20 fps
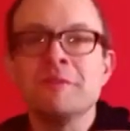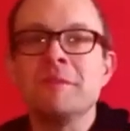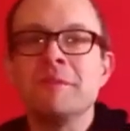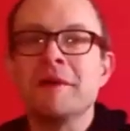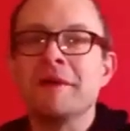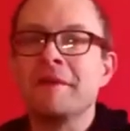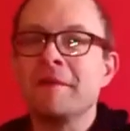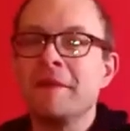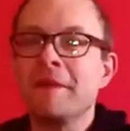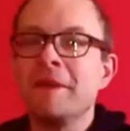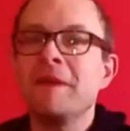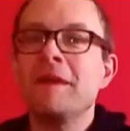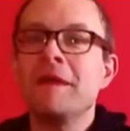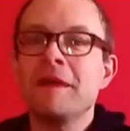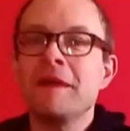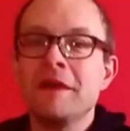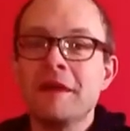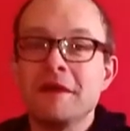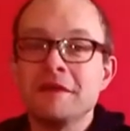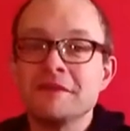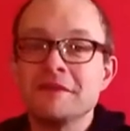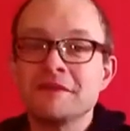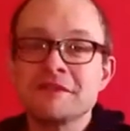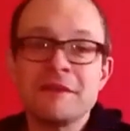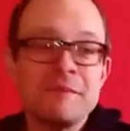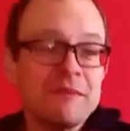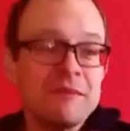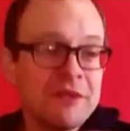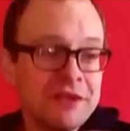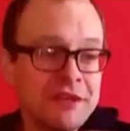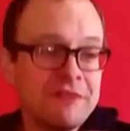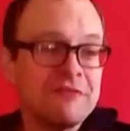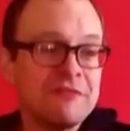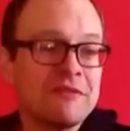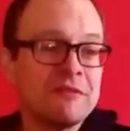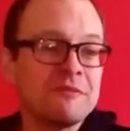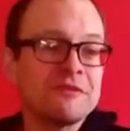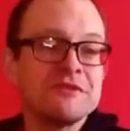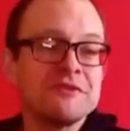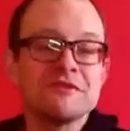but something
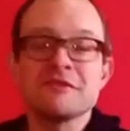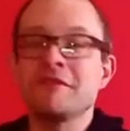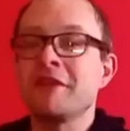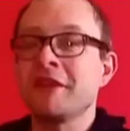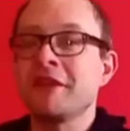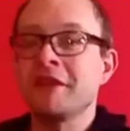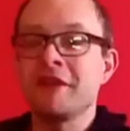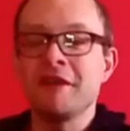different, which is great.